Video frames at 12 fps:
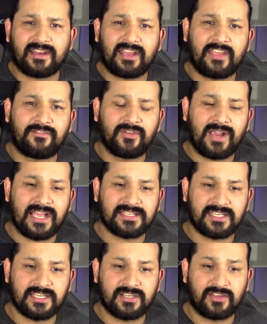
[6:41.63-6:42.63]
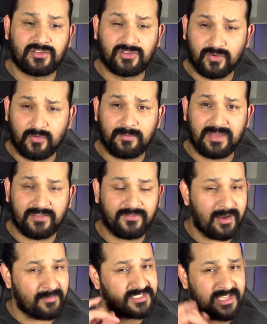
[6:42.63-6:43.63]
If you guys can do me, if
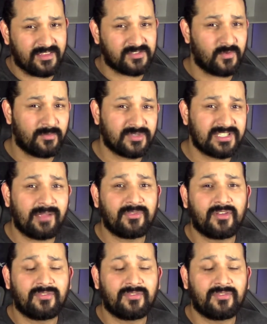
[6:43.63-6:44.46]
you, I'm gonna say this one more time though,